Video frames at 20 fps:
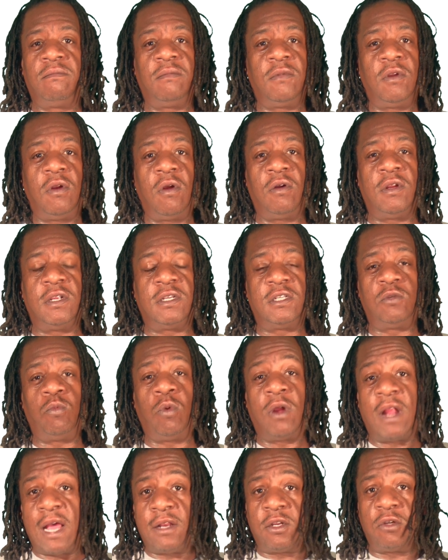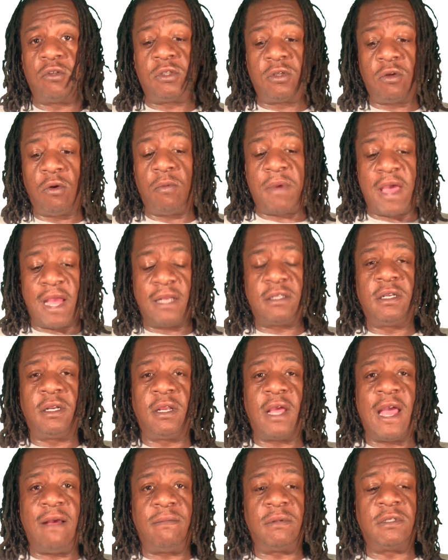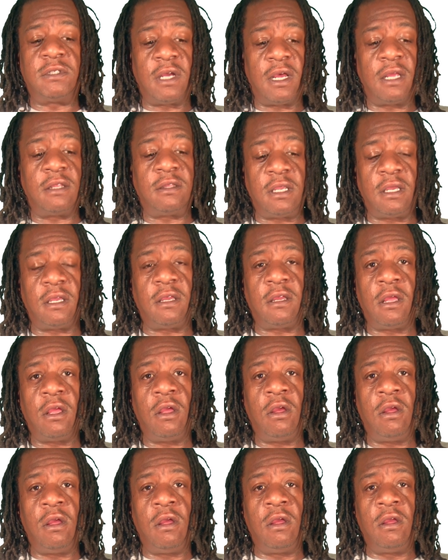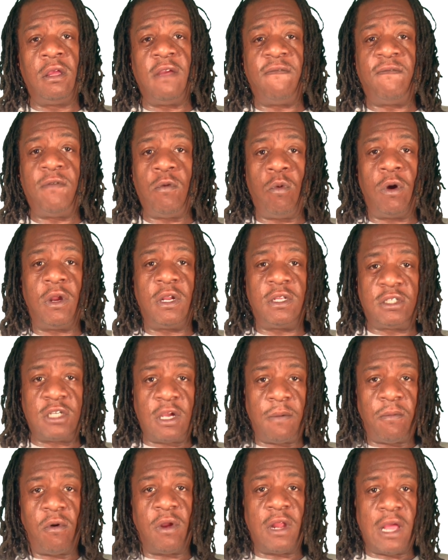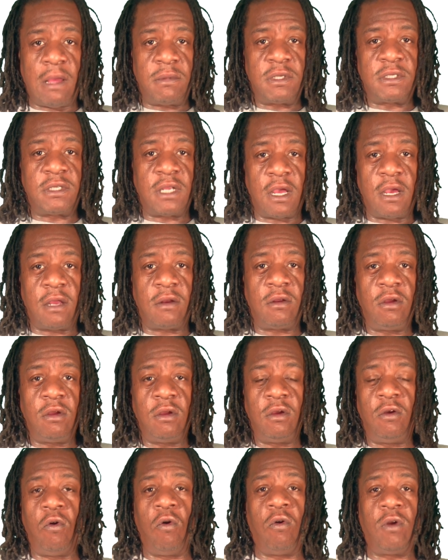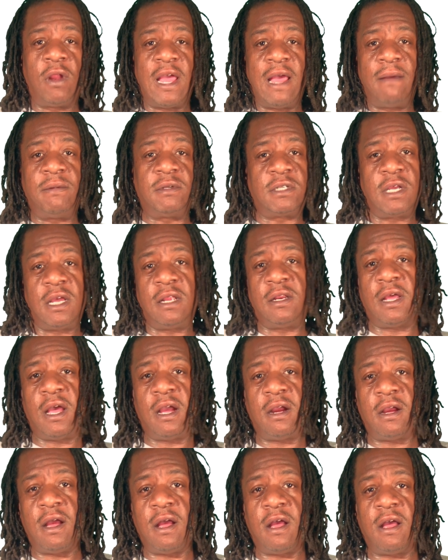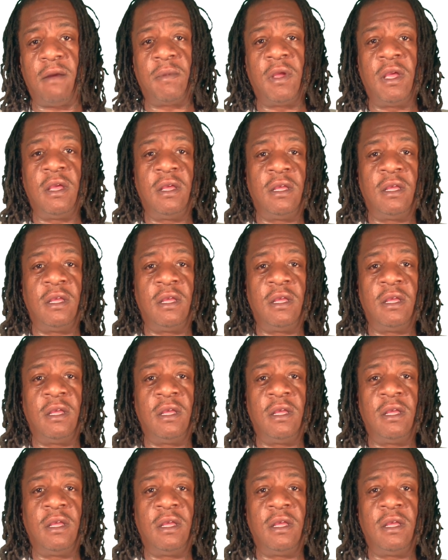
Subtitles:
you know, this is what I do. So back to the Amazon thing. If you want to jump on Amazon, go to Amazon.com.